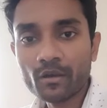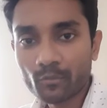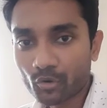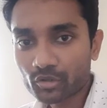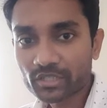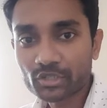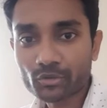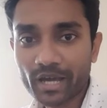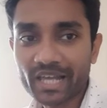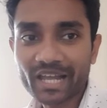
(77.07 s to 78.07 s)
more than
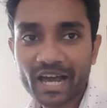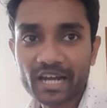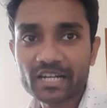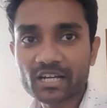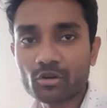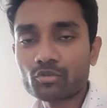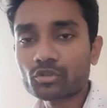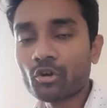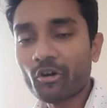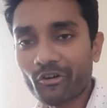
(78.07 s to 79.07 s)
12 ad
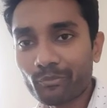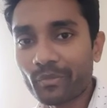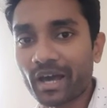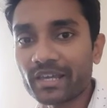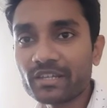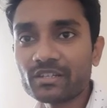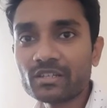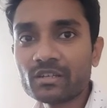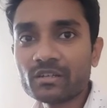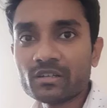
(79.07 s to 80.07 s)
account of mine
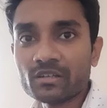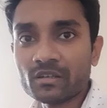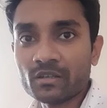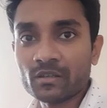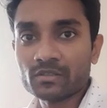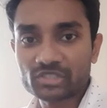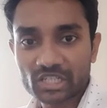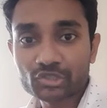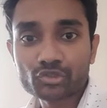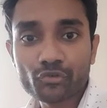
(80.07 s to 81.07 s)

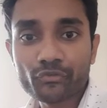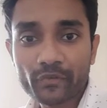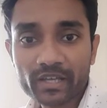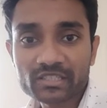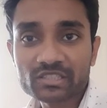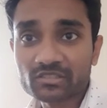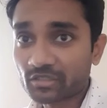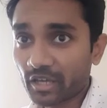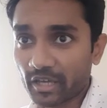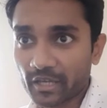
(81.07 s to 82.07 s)
just to fix
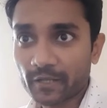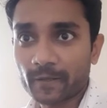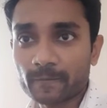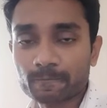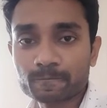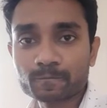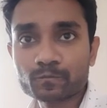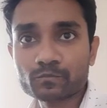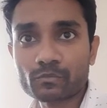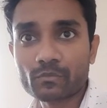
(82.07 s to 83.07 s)
the error.
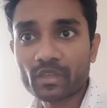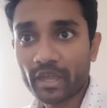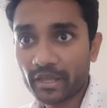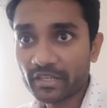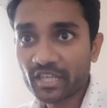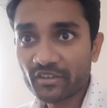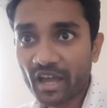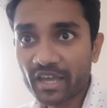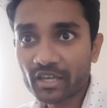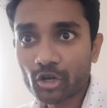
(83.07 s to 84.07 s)
And
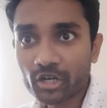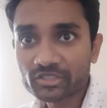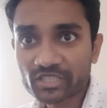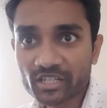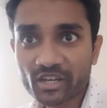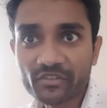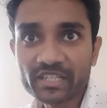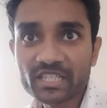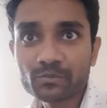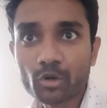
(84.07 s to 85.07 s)
I got
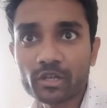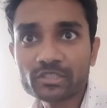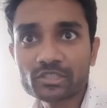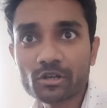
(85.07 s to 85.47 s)
circumventing policy